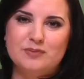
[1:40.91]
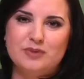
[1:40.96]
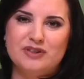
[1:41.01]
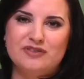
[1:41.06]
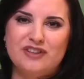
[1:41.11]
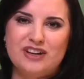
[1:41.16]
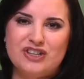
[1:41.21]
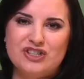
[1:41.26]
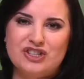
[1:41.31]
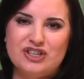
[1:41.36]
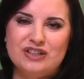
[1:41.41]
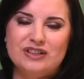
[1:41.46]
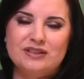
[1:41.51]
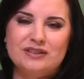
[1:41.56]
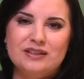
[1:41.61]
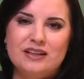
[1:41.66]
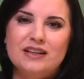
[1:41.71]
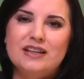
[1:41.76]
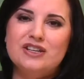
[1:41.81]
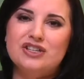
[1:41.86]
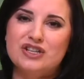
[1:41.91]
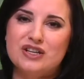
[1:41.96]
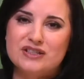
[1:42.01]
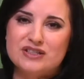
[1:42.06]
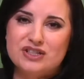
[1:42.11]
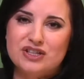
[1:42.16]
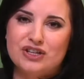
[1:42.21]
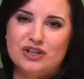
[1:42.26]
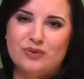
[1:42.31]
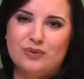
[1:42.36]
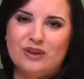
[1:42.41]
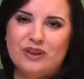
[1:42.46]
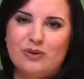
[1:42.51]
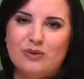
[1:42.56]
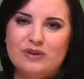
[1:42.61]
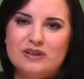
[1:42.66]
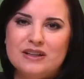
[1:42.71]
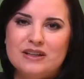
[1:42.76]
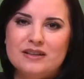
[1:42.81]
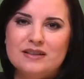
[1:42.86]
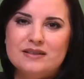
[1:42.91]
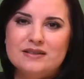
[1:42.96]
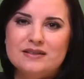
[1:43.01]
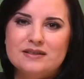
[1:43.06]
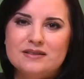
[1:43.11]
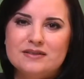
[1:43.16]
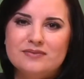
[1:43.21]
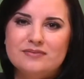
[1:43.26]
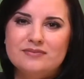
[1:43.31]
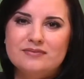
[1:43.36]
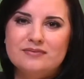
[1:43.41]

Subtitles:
professional and adjusting your withholdings.